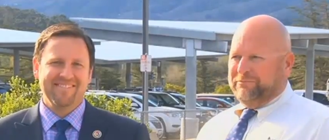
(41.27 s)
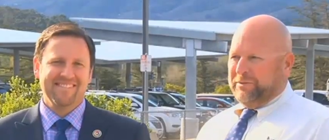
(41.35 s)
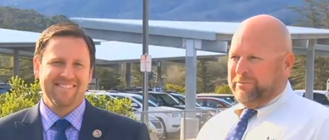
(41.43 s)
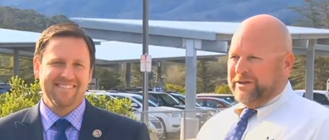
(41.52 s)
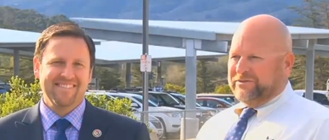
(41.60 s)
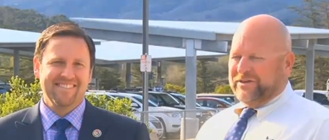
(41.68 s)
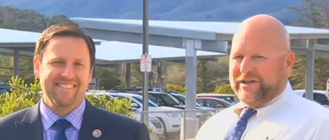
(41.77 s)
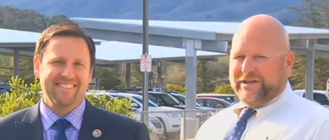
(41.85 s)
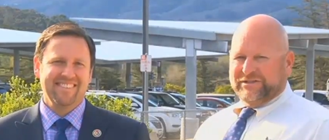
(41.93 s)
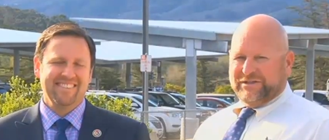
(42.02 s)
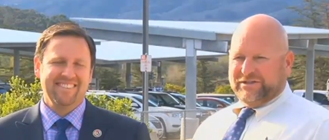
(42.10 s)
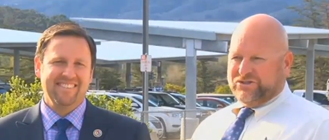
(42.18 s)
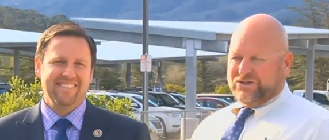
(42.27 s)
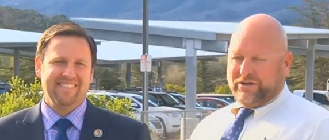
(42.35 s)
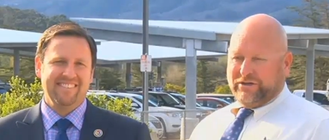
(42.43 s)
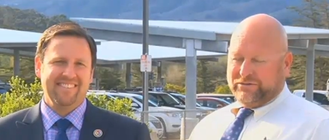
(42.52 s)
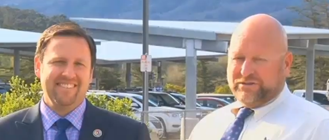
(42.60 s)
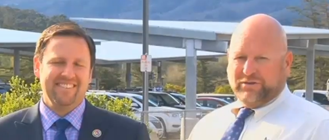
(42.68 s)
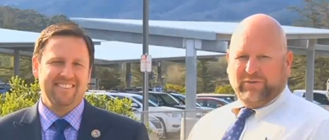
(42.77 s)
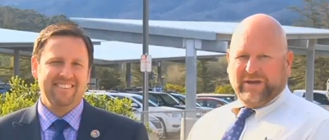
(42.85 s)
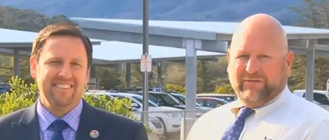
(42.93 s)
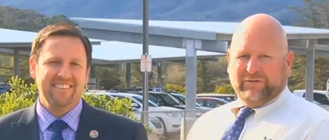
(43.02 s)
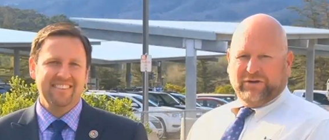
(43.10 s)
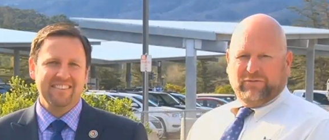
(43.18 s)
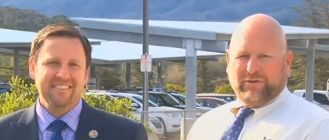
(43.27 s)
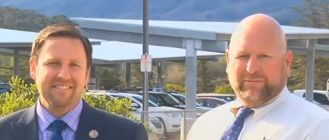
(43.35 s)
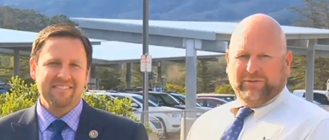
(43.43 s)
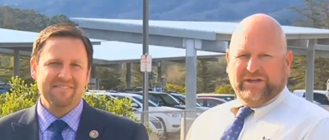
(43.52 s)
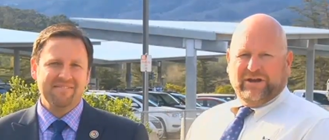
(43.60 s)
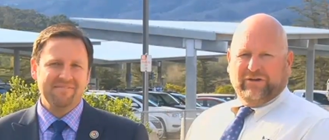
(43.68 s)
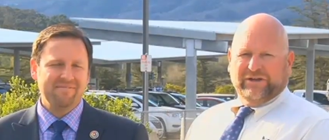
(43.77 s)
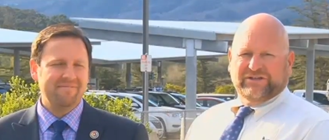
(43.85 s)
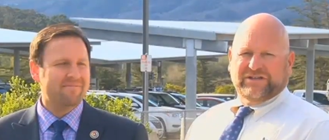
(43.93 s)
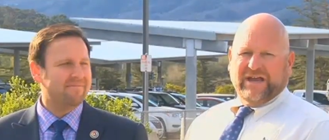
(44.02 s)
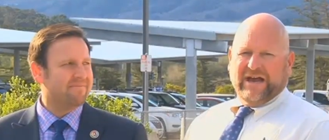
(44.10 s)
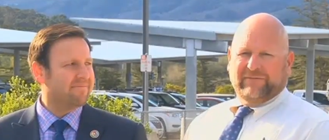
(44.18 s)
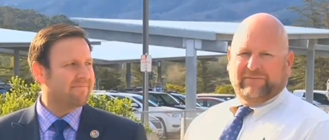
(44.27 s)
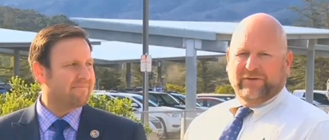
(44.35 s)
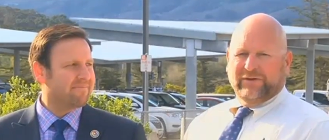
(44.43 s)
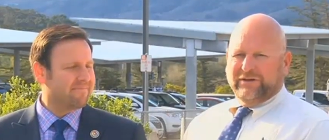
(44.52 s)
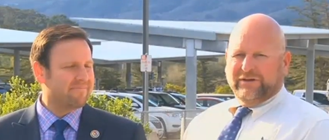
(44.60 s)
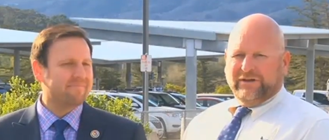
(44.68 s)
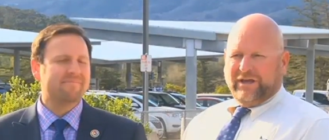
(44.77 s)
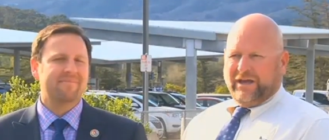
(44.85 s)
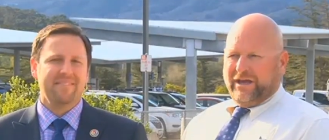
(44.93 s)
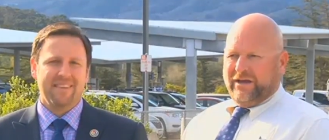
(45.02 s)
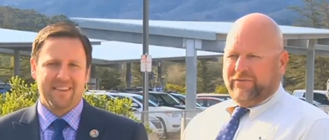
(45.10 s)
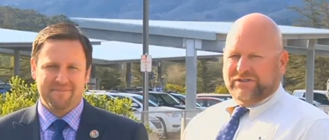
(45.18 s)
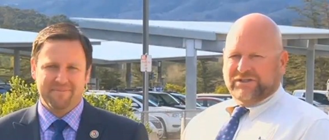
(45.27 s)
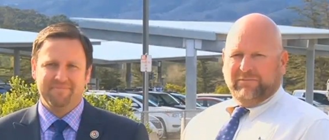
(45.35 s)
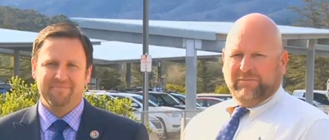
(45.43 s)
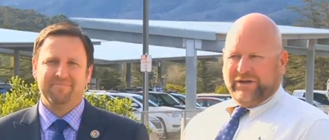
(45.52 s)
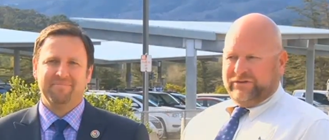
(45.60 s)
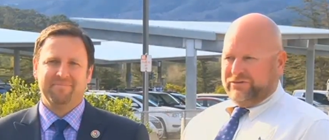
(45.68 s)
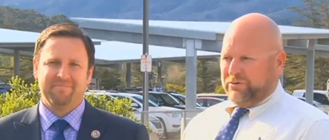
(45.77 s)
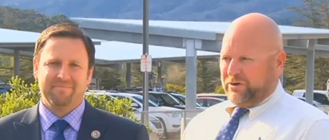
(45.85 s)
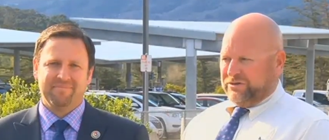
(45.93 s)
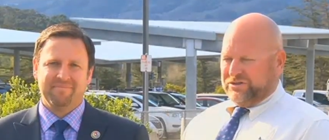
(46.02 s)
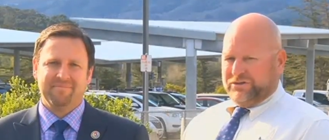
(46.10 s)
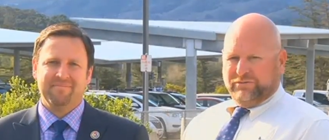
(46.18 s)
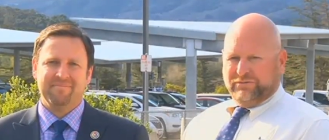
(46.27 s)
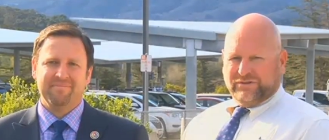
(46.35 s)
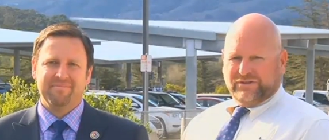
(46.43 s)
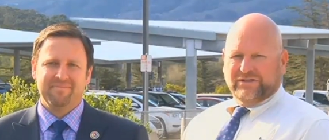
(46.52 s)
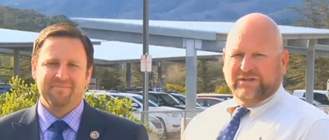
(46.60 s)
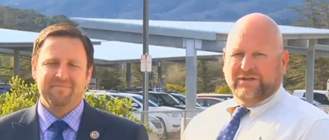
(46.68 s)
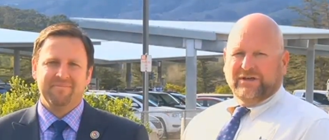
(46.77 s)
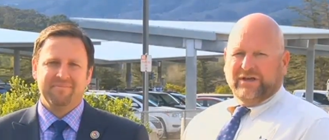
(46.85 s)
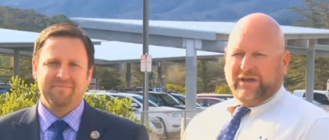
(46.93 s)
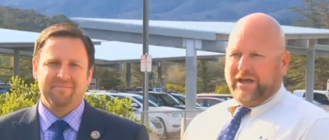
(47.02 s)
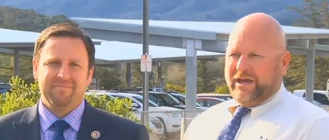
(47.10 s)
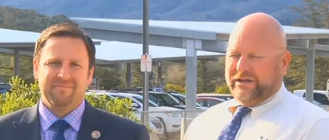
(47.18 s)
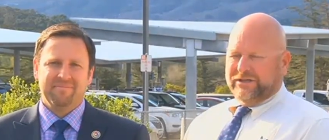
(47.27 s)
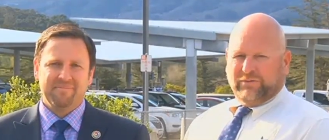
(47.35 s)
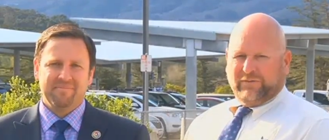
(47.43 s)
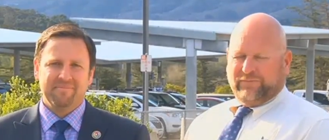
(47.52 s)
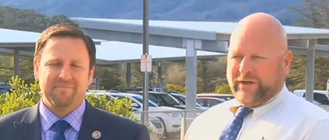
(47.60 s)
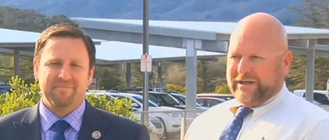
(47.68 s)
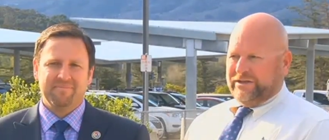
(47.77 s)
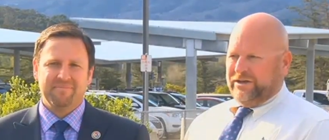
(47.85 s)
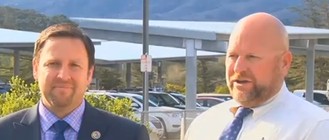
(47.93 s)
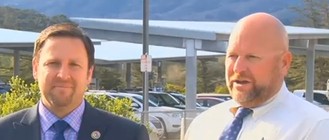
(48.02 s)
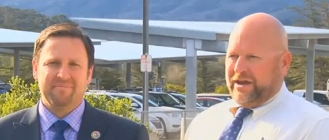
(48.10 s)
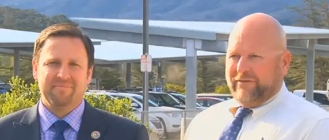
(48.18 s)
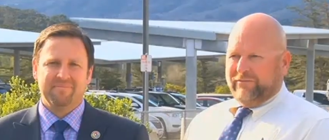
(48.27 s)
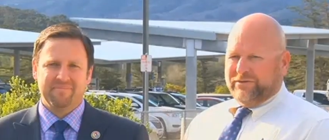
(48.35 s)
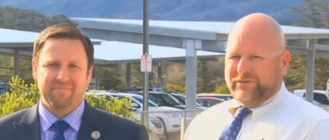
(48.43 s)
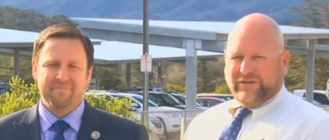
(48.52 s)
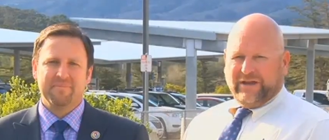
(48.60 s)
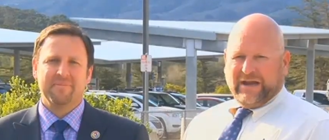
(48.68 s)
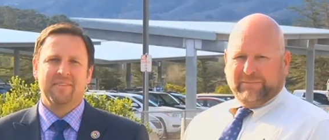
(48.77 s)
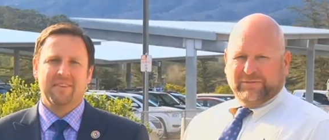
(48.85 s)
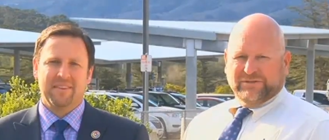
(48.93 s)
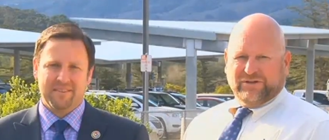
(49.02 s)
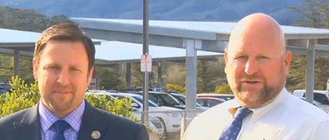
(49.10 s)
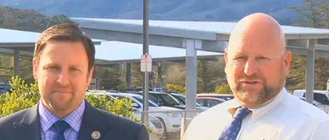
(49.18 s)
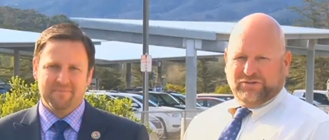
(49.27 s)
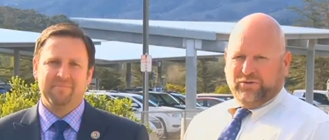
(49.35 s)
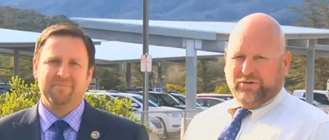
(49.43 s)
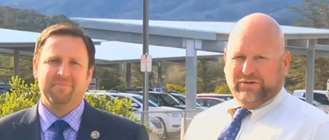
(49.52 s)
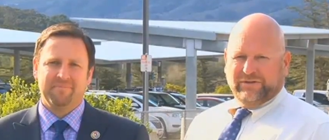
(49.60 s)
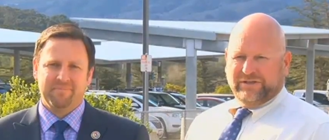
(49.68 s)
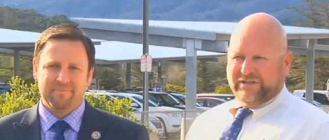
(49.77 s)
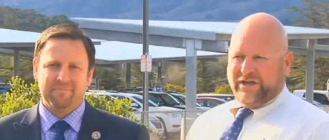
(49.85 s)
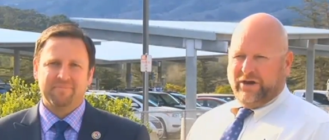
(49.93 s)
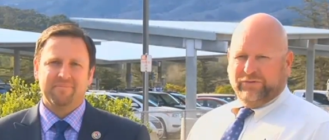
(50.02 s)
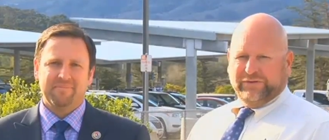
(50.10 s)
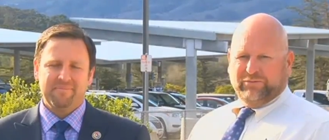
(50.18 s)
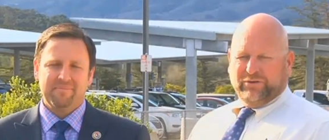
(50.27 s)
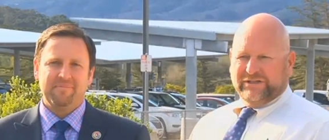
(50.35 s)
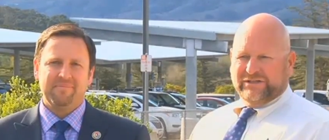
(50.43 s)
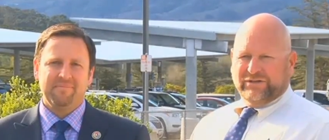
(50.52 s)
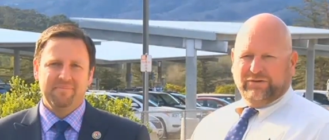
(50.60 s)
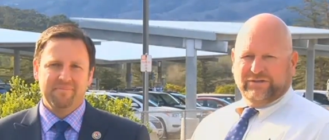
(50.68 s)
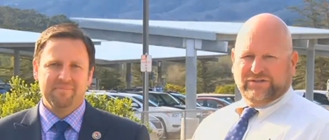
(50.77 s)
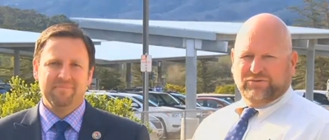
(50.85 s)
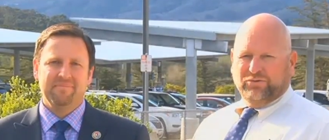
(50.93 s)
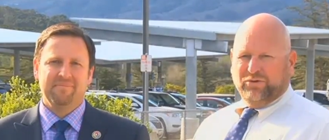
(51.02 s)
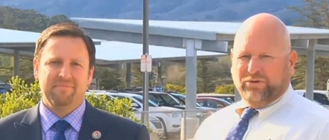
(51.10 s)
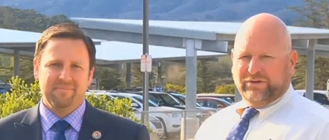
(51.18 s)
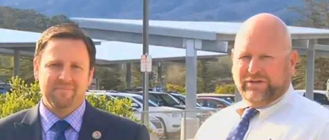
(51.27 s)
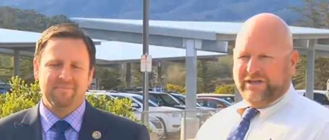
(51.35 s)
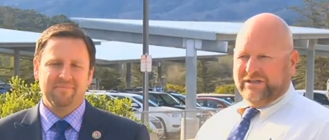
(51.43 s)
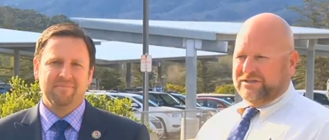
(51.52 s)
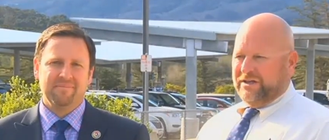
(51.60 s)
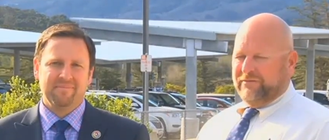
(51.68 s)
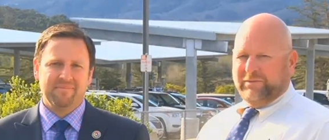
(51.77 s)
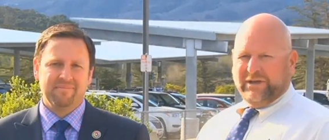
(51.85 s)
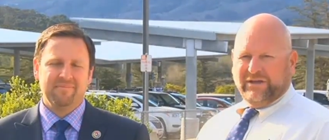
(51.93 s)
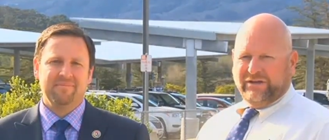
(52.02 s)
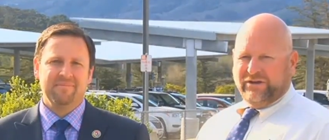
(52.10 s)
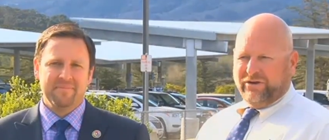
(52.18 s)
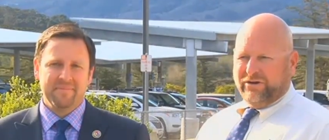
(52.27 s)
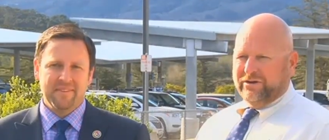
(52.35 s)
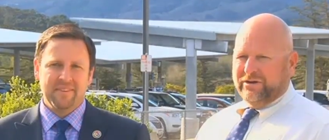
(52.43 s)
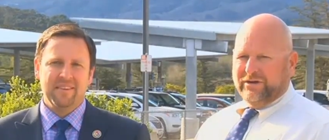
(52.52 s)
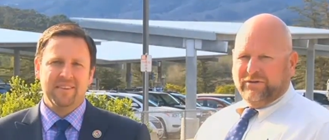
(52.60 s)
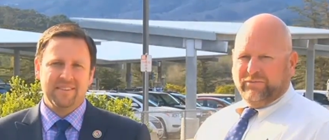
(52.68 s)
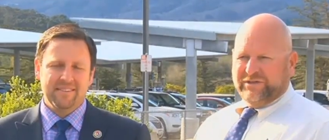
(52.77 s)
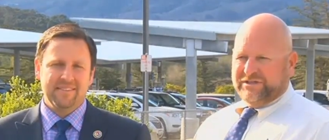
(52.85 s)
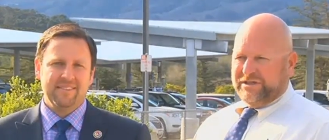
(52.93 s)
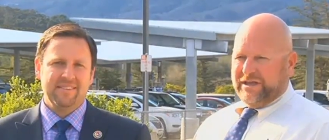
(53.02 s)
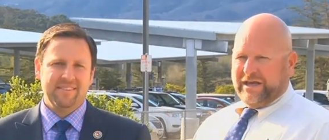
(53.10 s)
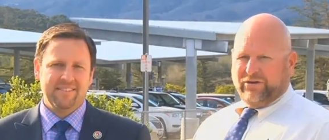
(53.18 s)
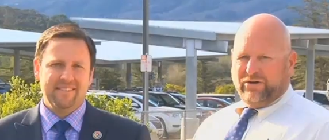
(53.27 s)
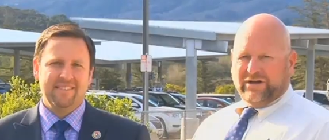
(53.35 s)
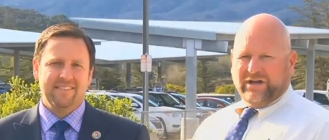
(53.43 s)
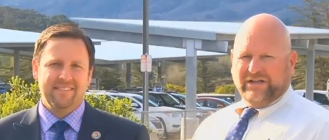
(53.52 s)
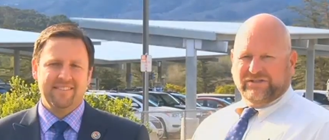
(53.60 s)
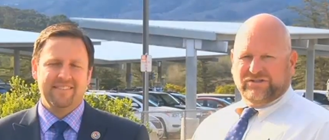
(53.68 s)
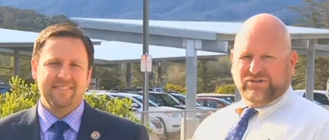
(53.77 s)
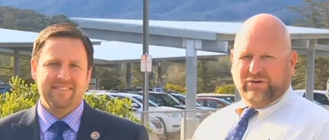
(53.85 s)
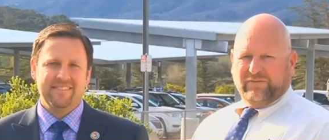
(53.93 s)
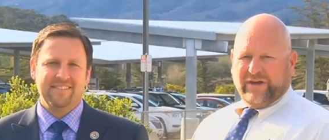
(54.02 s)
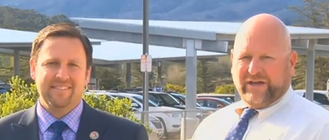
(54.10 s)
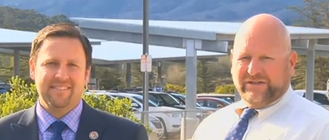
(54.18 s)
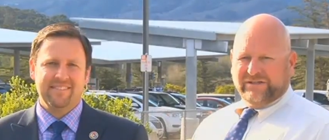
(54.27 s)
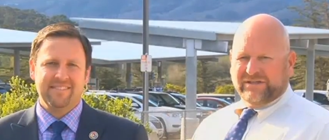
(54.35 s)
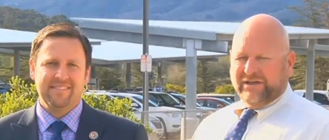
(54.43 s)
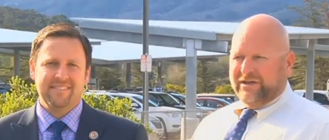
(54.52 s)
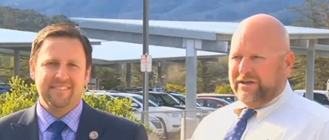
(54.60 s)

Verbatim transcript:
Speaker 1: The big thing is it shows that we have an incredibly caring staff and that's committed to our students and it's reflected in everything that happens at our school. It's a healthy place to go to school. Kids love being here. We see that in all kinds of surveys